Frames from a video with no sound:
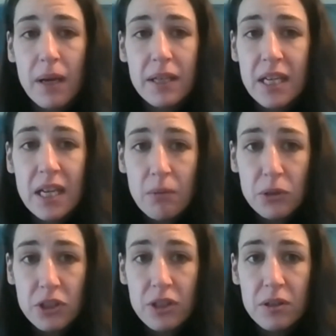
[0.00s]
a, year or
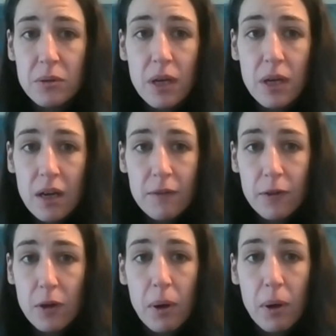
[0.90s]
two
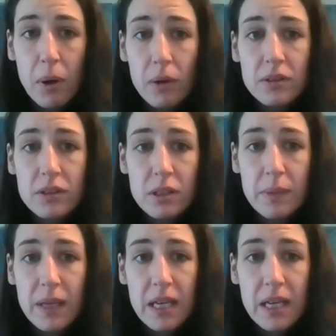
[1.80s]
for a pond to
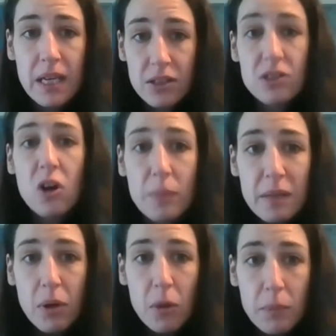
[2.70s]
be to start
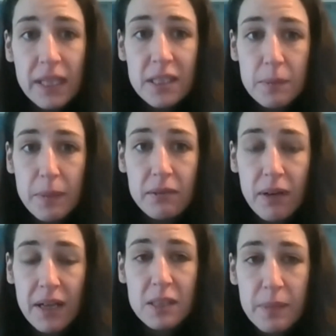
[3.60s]
being populated by the
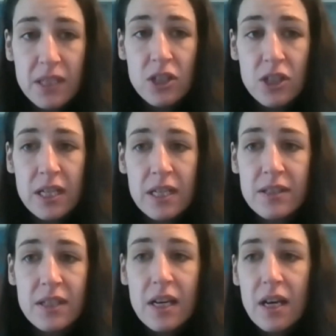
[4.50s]
right species.